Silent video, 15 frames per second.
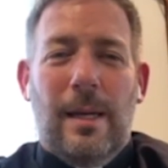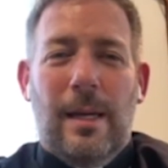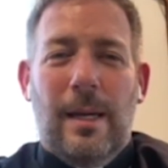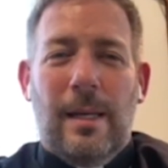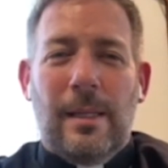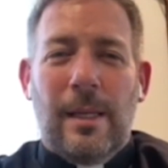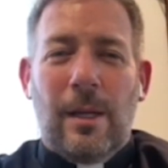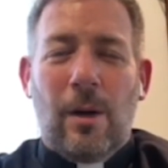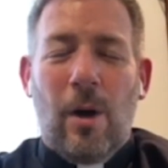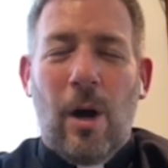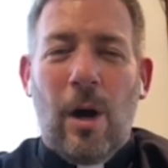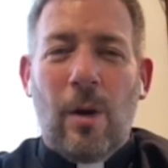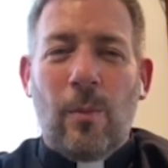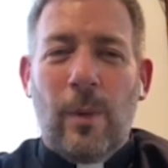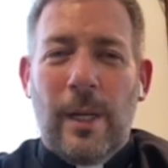and that
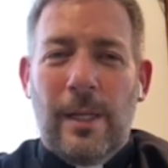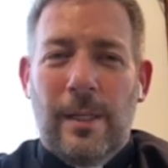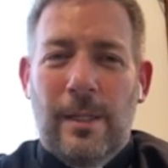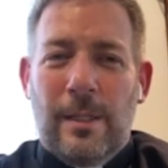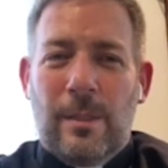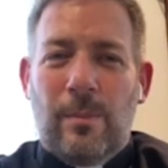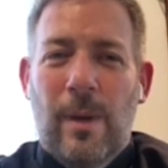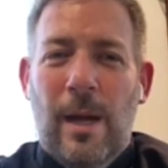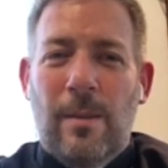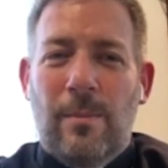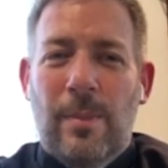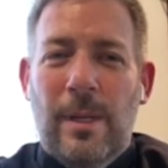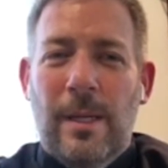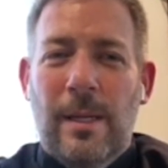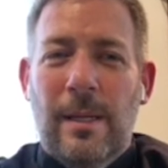our witness might
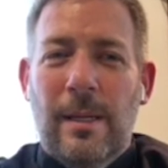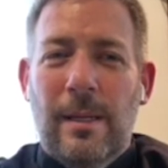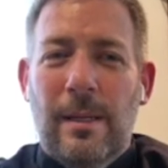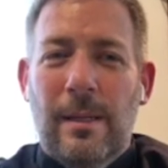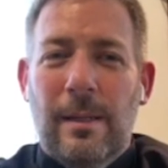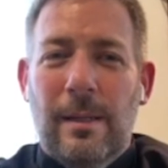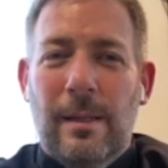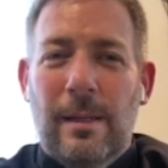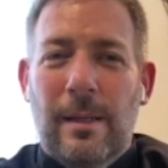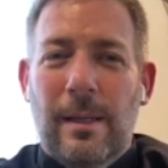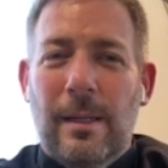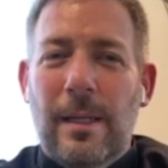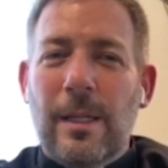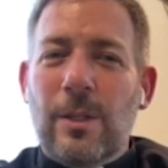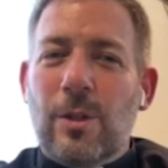be
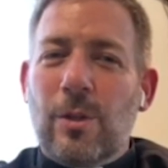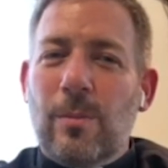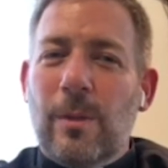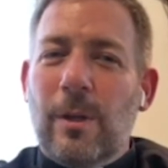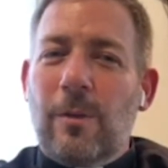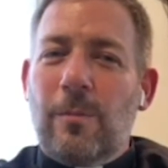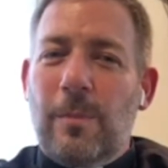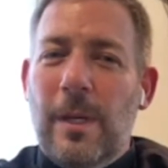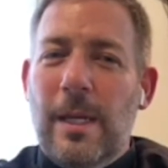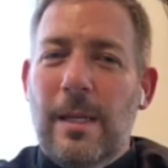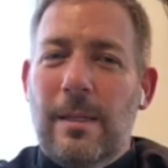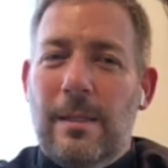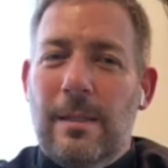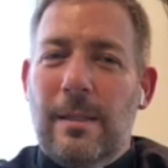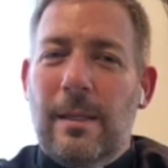an instrument of
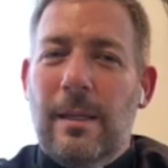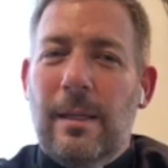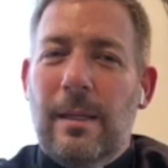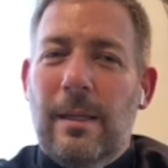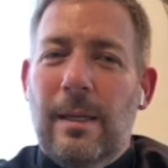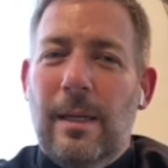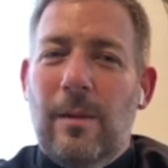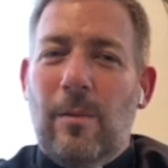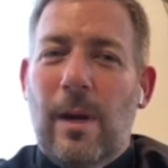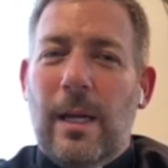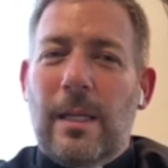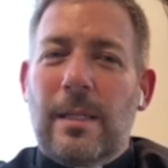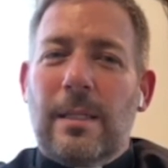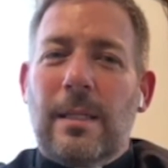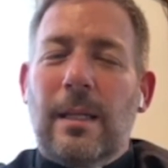peace and
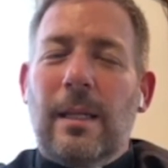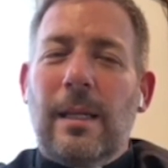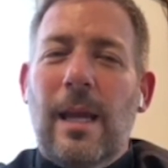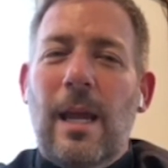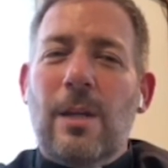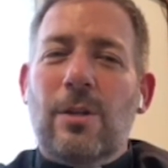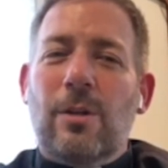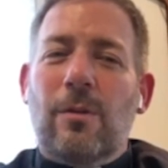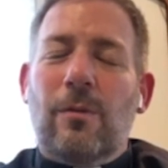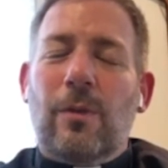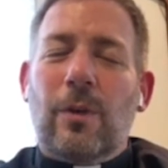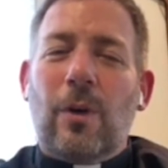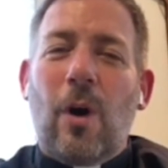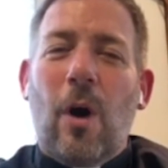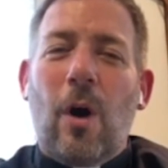reconciliation
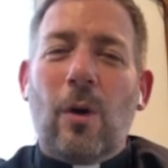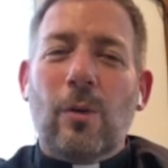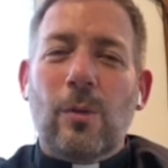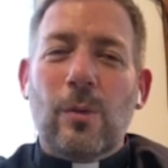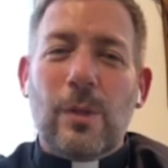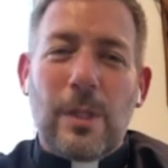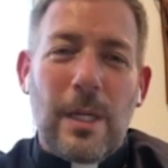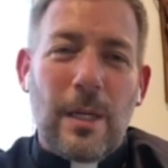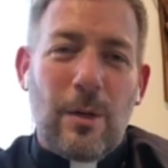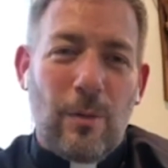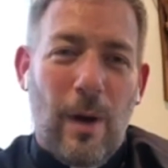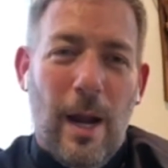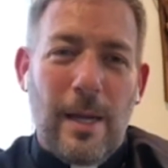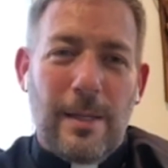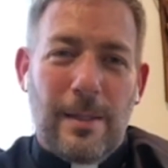for all who seek
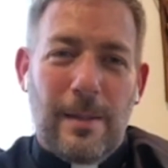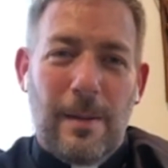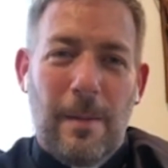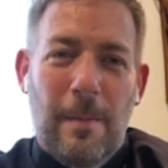Christ.